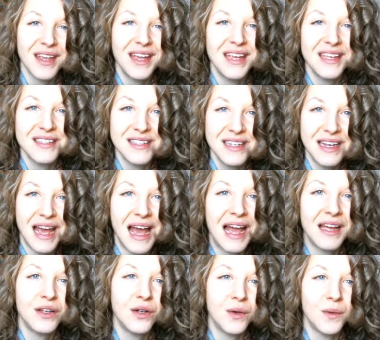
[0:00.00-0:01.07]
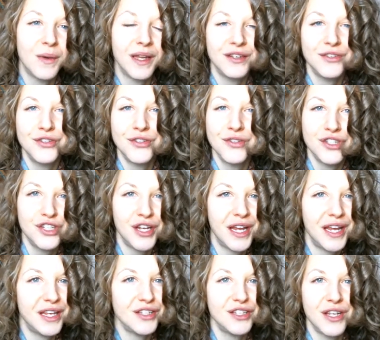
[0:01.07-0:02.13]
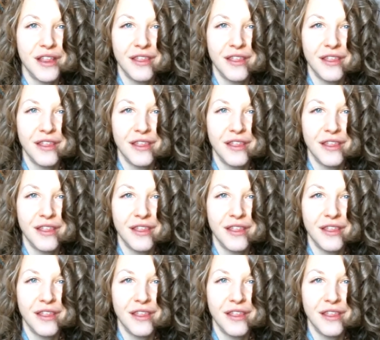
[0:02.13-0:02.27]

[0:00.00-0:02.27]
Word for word: is not going to change